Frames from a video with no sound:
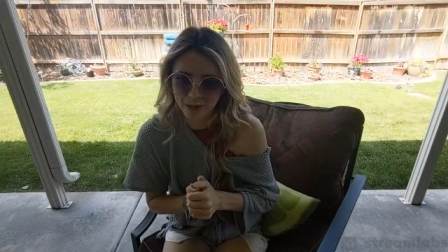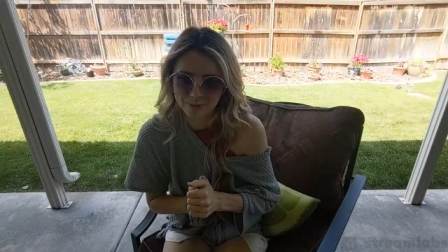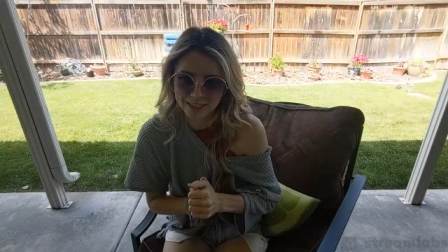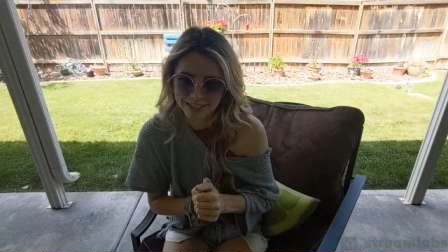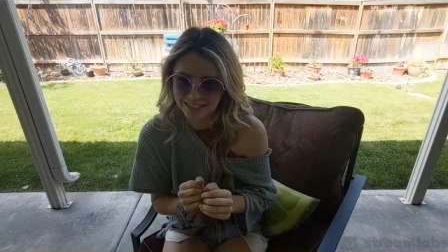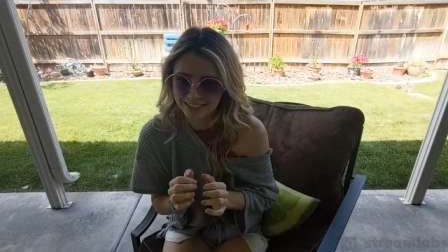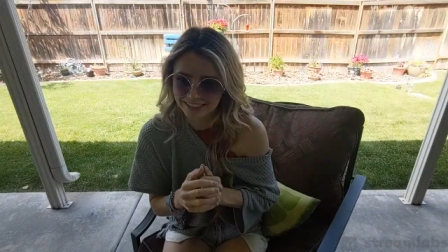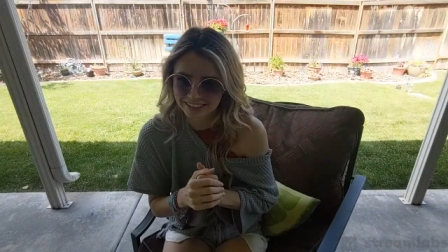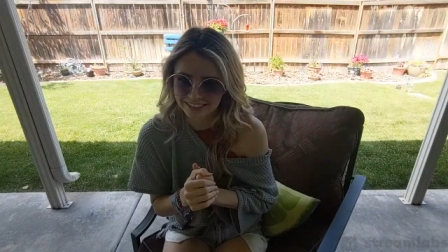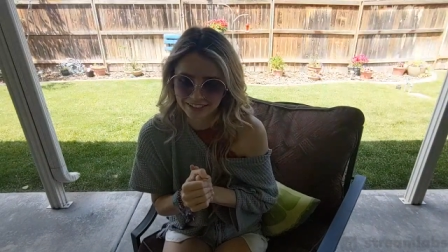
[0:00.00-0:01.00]
Mom is?
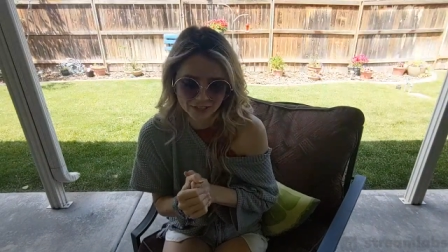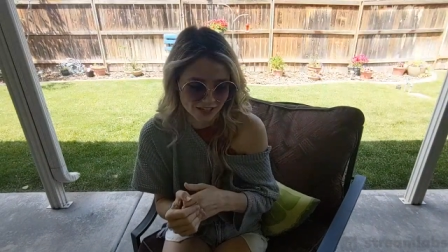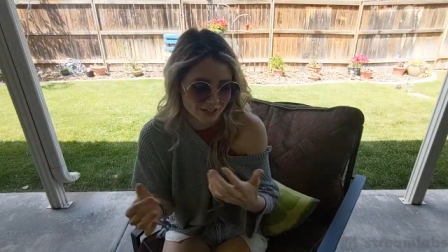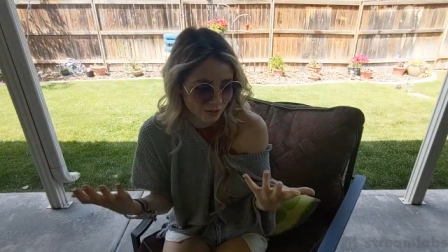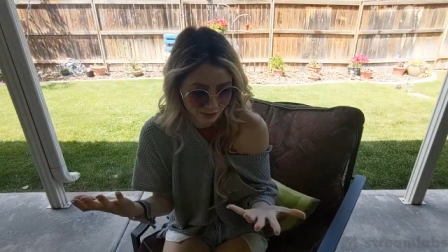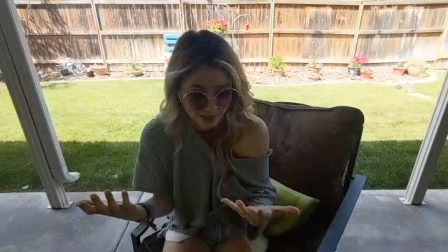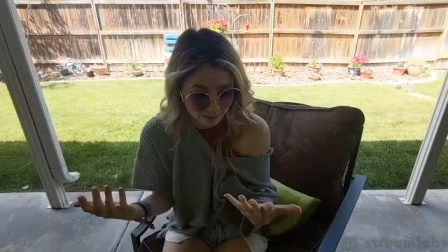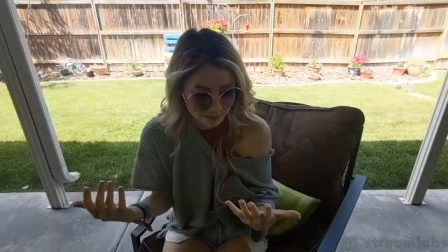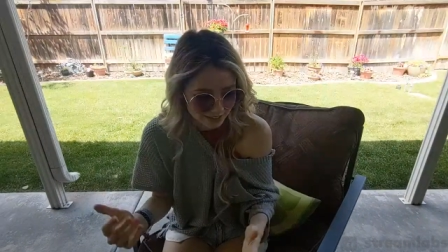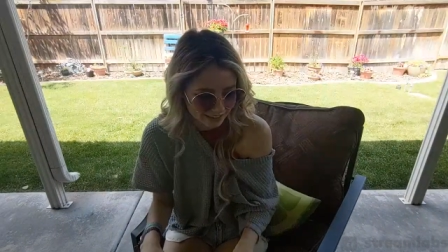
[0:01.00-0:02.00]
Because I
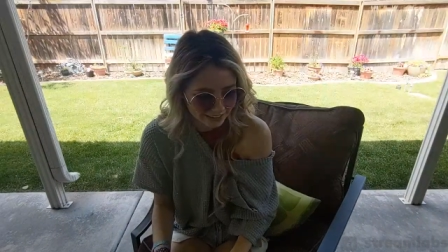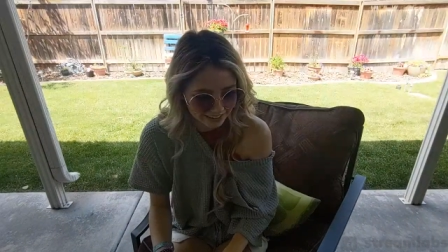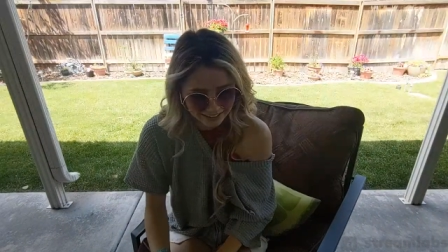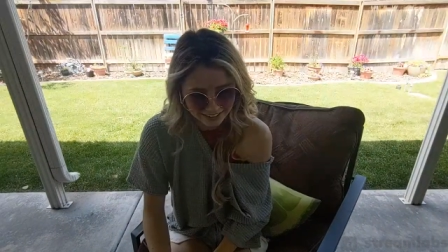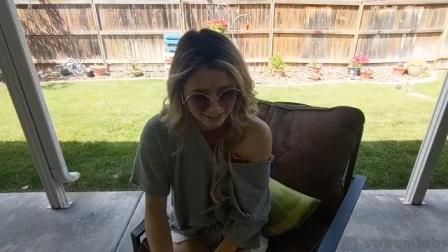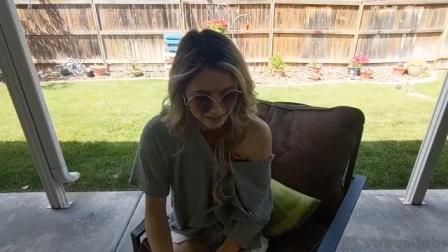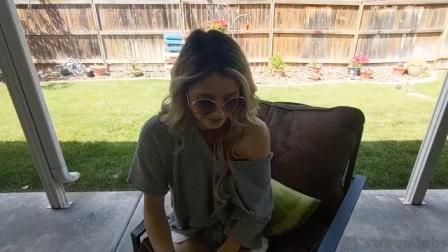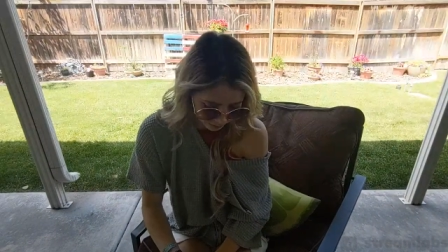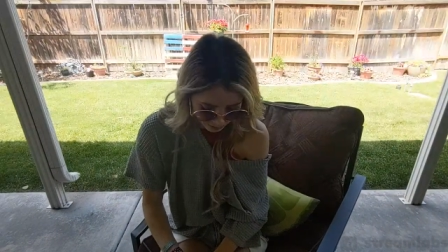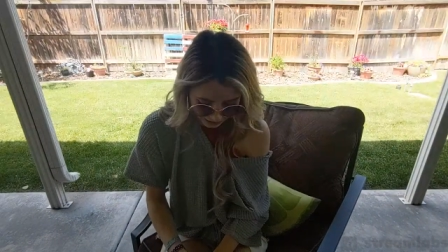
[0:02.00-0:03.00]
screamed.
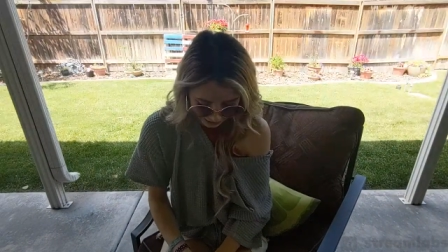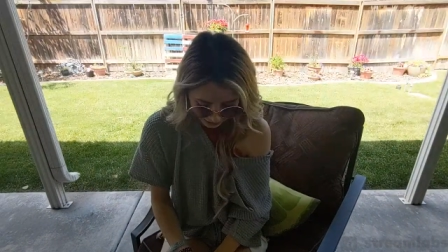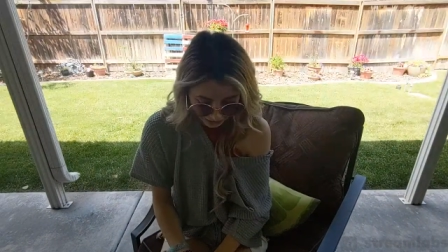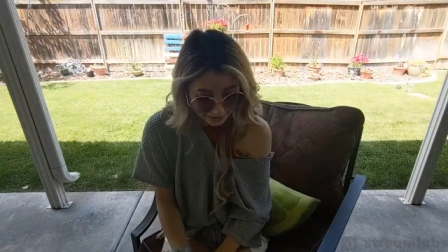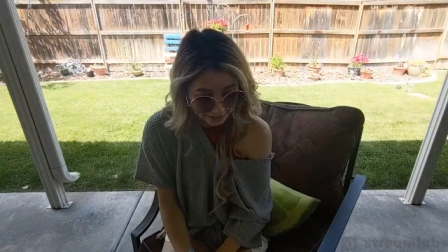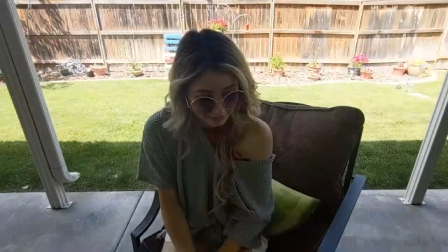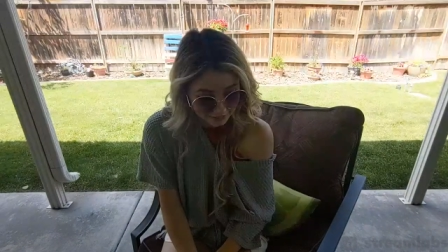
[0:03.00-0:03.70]
She was like, what the heck?